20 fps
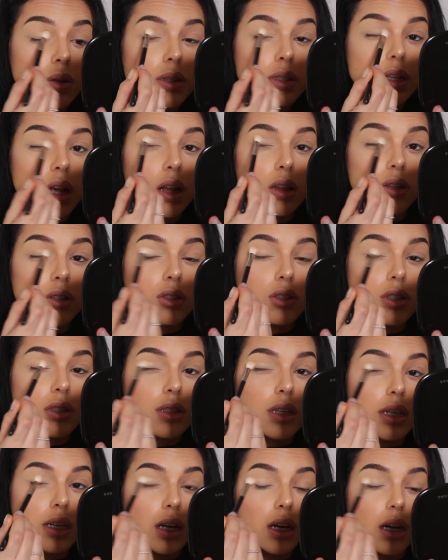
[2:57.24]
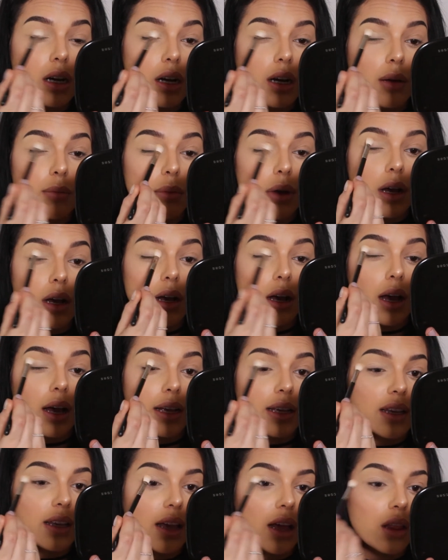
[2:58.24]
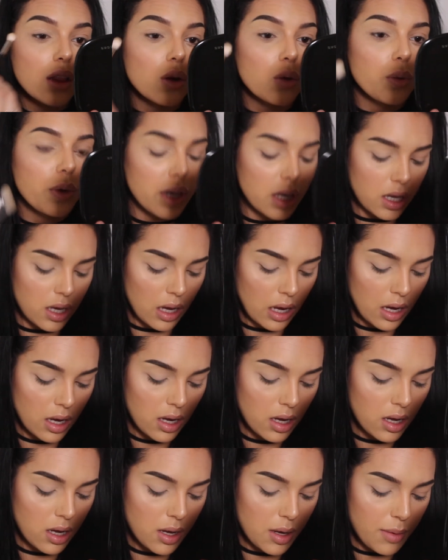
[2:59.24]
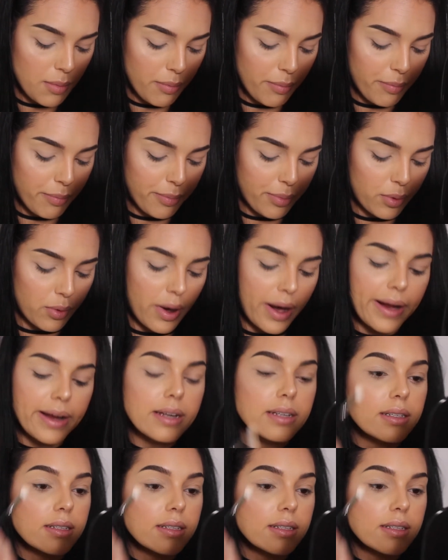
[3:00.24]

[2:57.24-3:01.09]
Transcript: this color is just a yellowy, bright